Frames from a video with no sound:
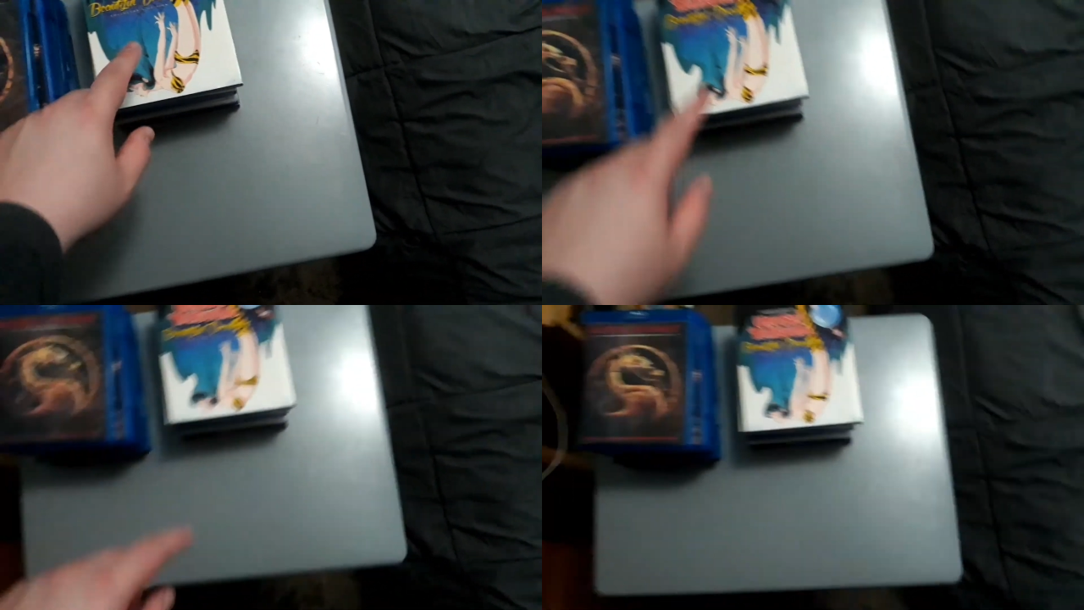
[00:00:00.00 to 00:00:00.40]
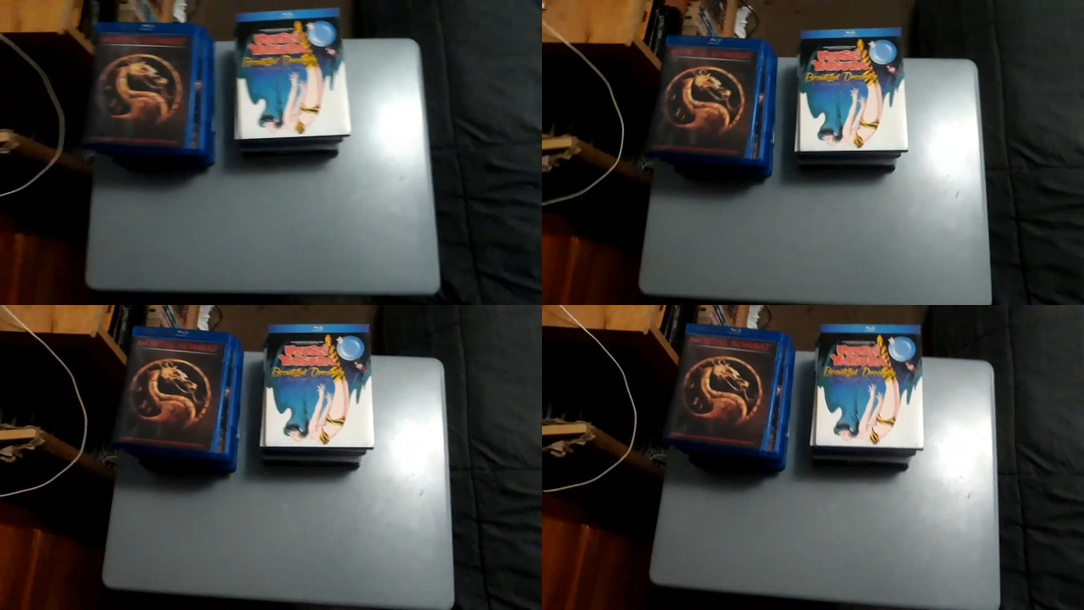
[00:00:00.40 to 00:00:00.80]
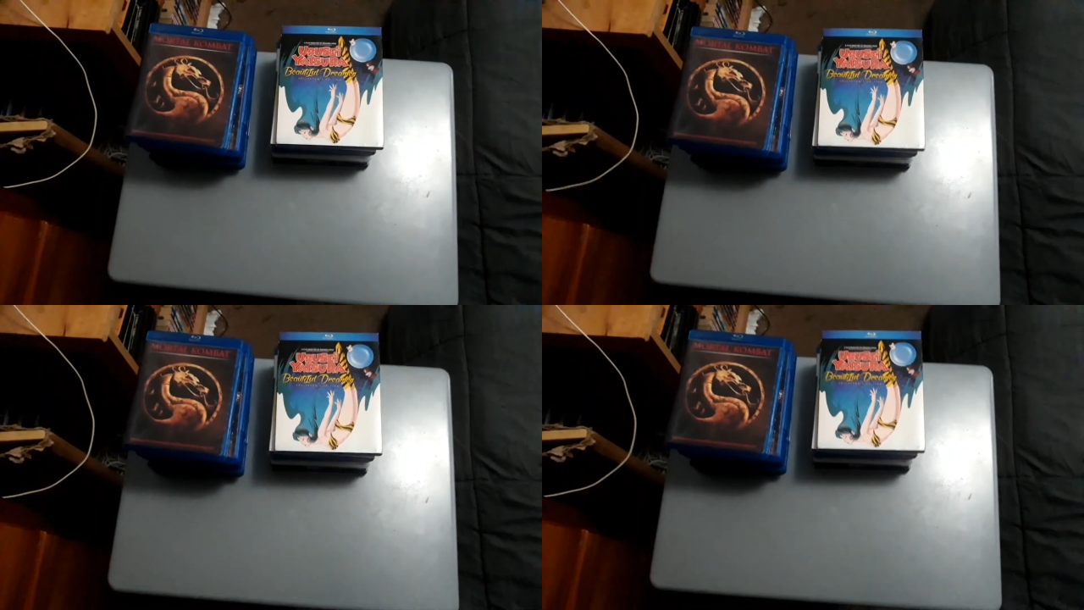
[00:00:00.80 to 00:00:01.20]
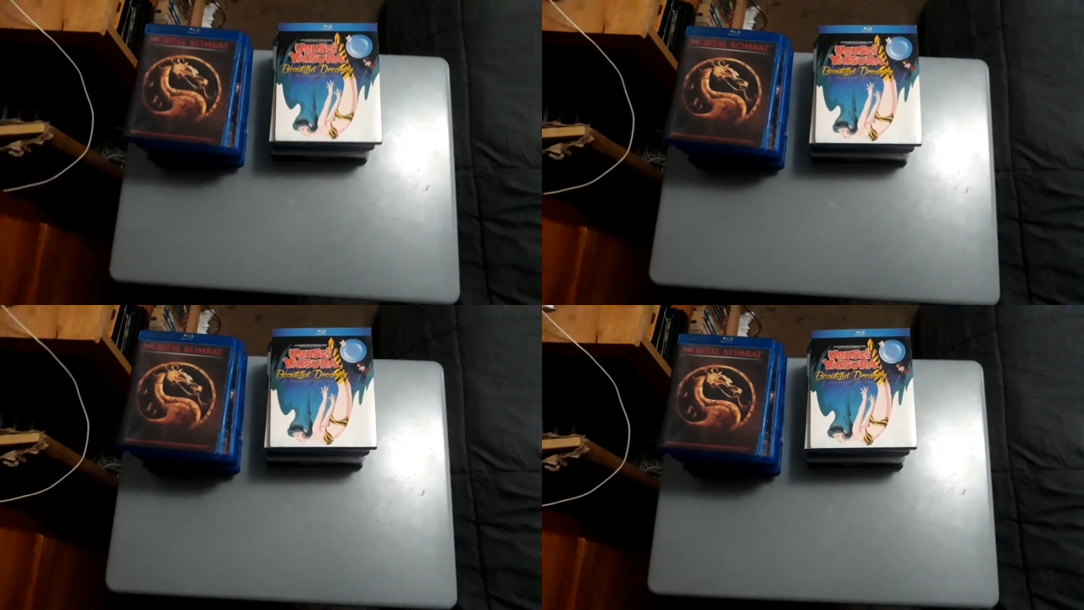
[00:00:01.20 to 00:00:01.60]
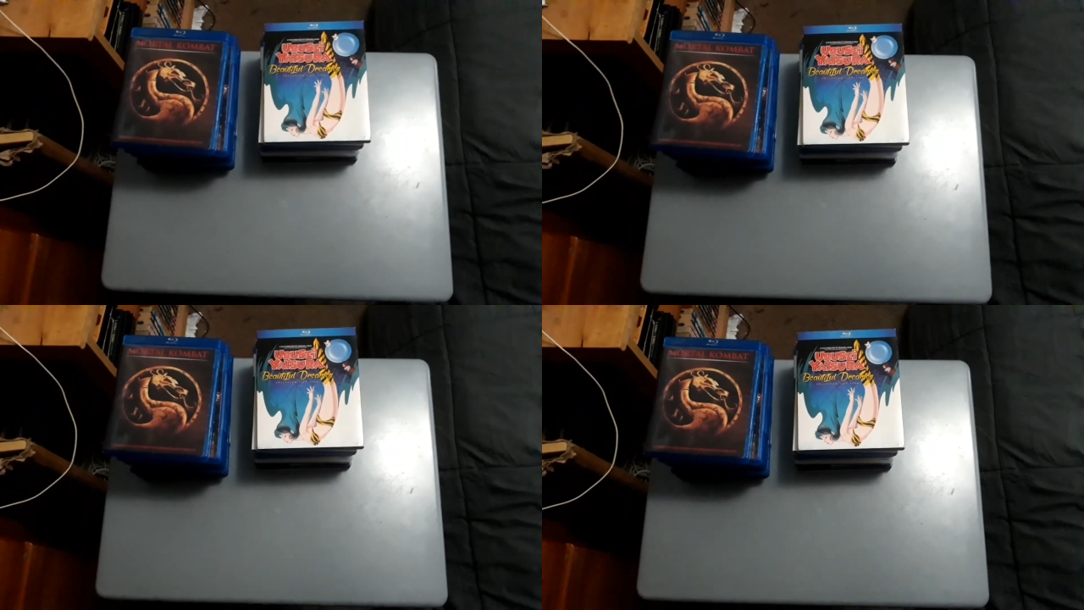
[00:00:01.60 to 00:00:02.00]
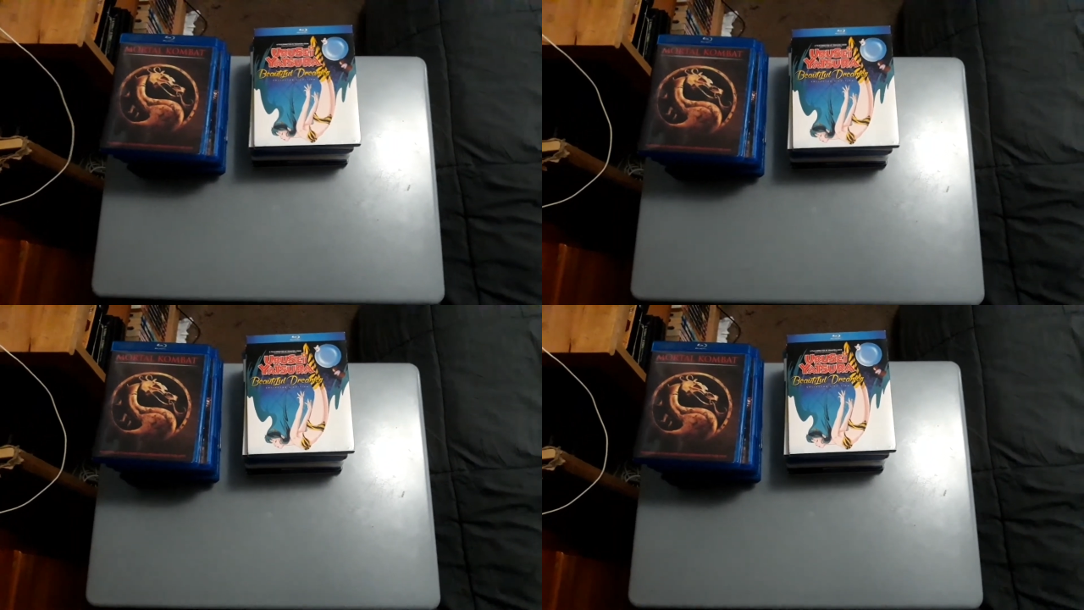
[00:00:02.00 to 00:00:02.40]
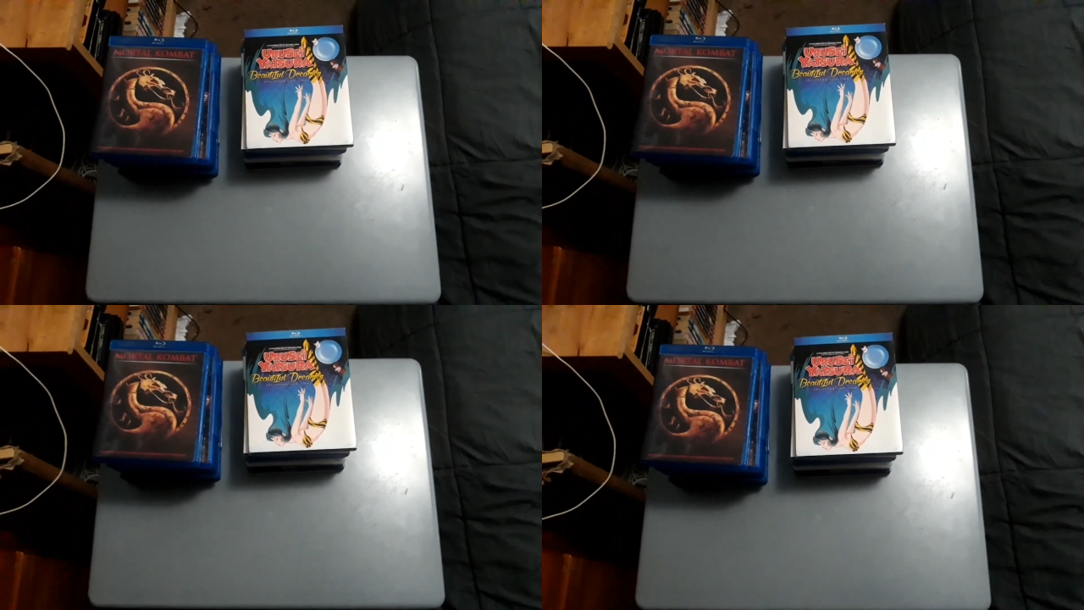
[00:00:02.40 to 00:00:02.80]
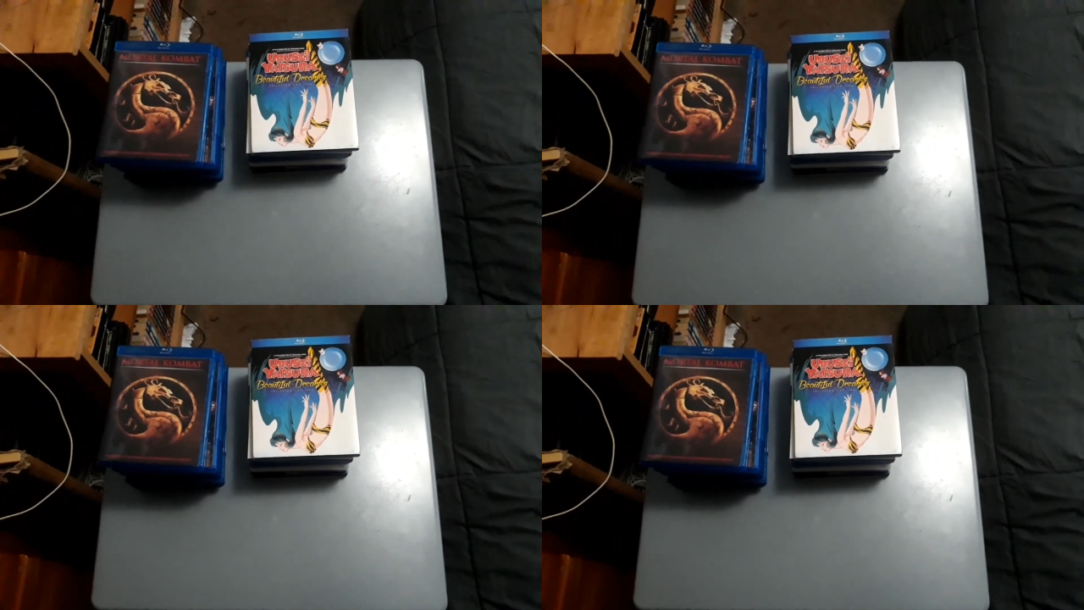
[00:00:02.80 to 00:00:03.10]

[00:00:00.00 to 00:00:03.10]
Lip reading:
No face is visible, so there are no lips to read.